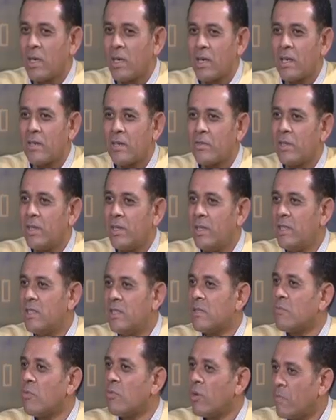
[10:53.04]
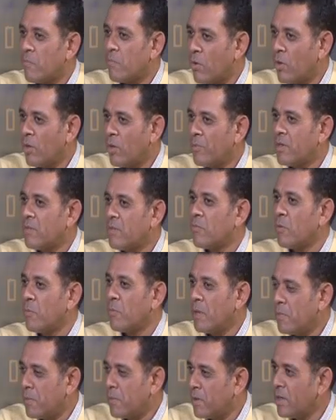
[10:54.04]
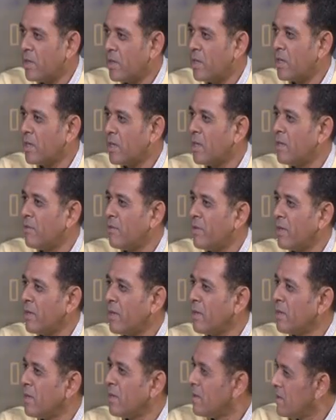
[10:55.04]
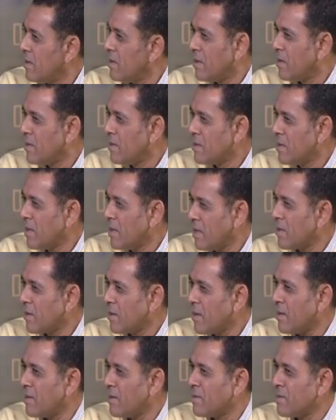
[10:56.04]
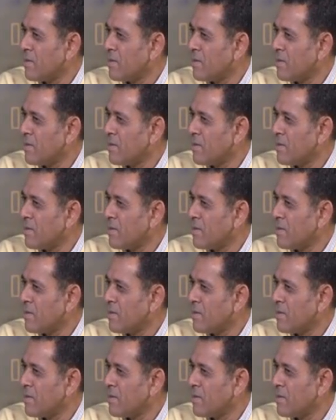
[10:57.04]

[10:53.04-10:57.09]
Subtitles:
country needs, is more employment, more people earning a living. Isn't that the case?